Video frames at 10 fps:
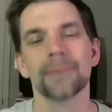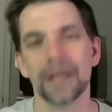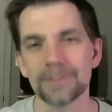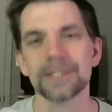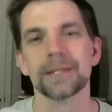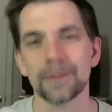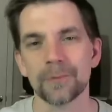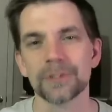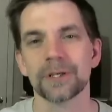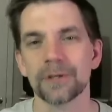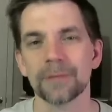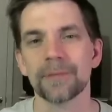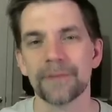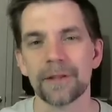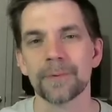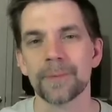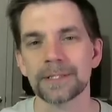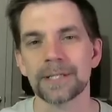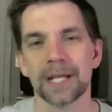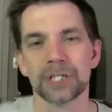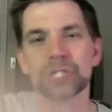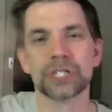my name is Inigo Montoya, you killed my father, prepare to die.